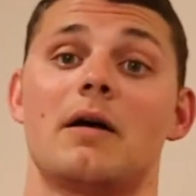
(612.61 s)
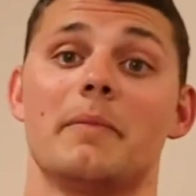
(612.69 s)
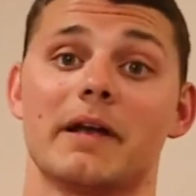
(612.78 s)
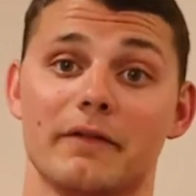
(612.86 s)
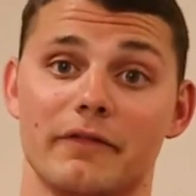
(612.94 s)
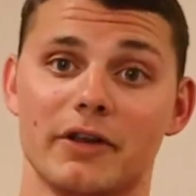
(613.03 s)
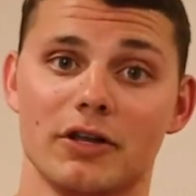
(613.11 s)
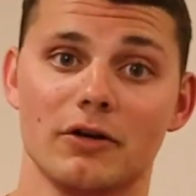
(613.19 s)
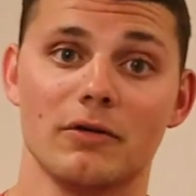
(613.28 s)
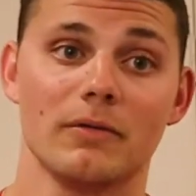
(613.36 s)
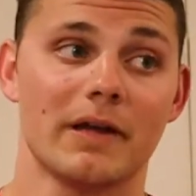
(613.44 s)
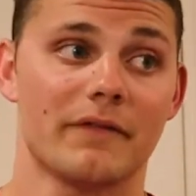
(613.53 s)
I'll make a
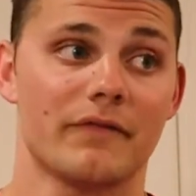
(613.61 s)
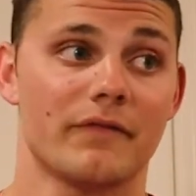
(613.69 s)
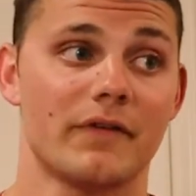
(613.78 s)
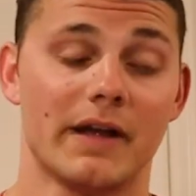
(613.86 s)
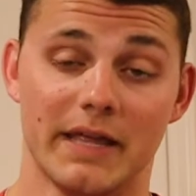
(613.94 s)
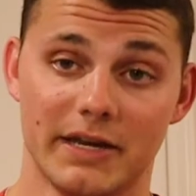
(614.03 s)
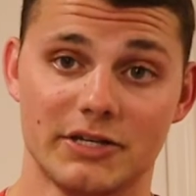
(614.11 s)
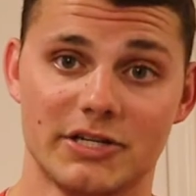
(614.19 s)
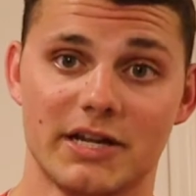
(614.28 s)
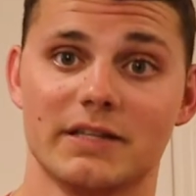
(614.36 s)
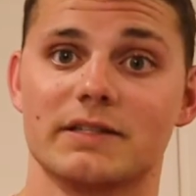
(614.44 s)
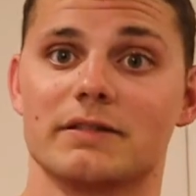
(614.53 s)
video if I get a
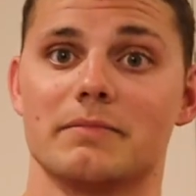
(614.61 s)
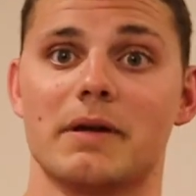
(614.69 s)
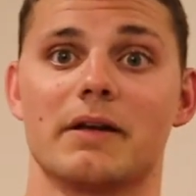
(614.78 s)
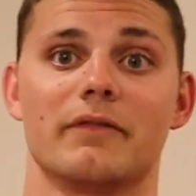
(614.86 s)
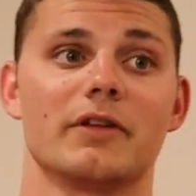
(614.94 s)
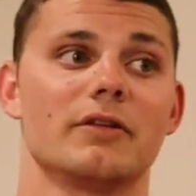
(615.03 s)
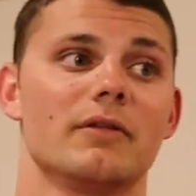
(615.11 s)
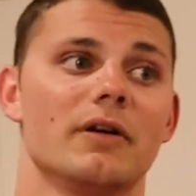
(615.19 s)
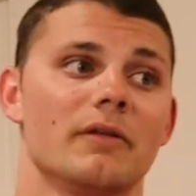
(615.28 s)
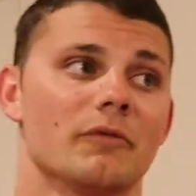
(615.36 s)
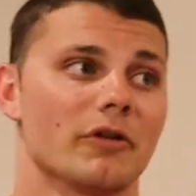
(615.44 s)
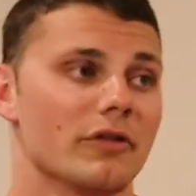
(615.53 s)
chance to make a video
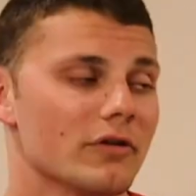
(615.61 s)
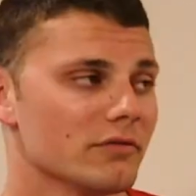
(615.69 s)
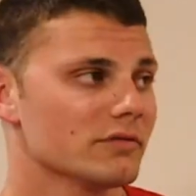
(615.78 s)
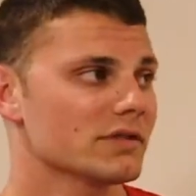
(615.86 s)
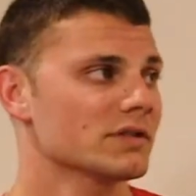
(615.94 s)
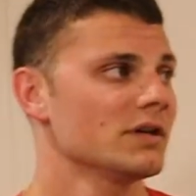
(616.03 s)
on one of those.